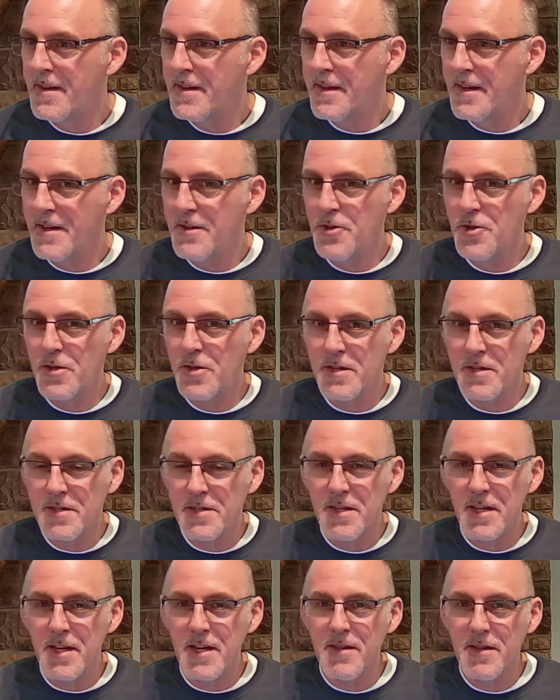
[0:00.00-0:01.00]
And you can
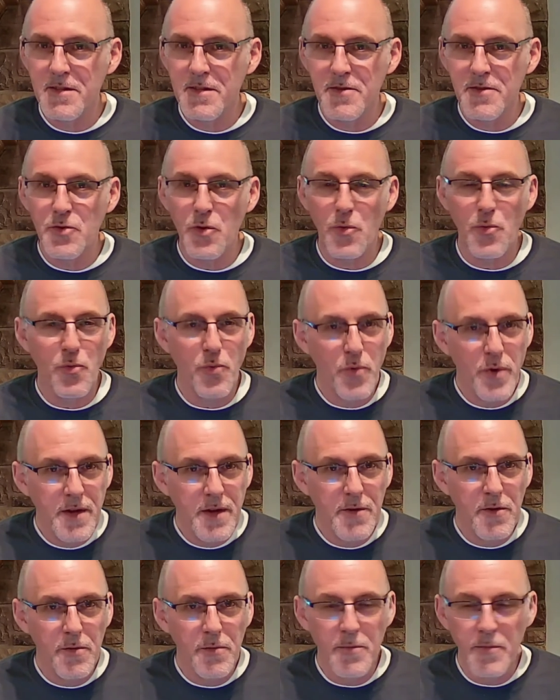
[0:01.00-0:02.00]
see this is a
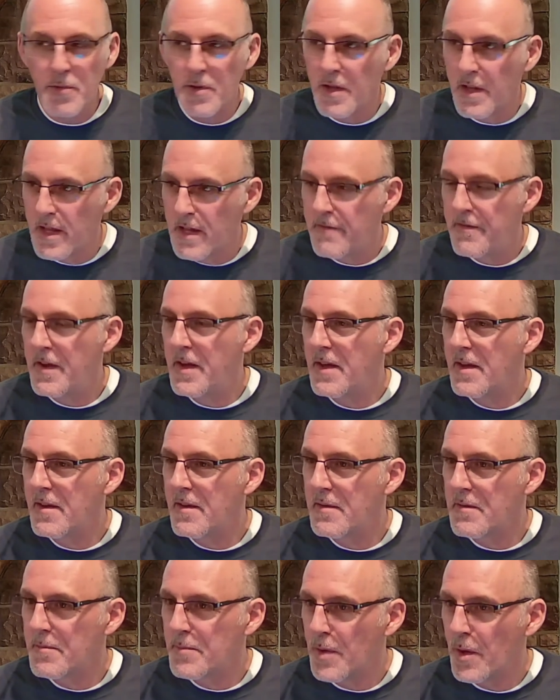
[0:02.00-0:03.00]
real living
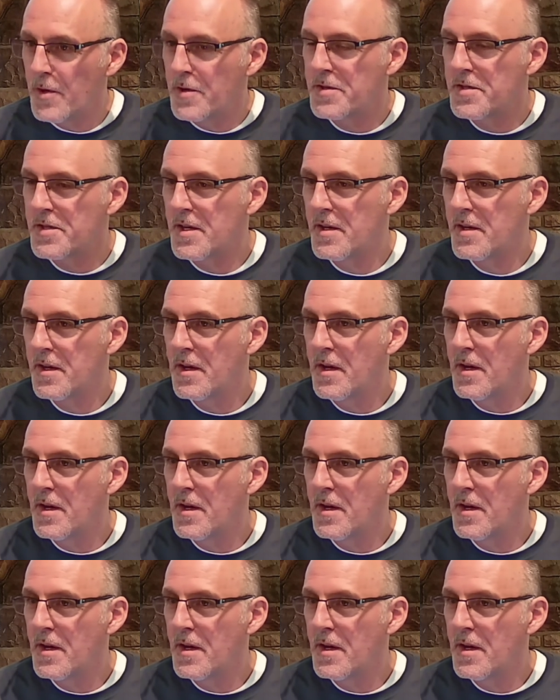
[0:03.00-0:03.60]
person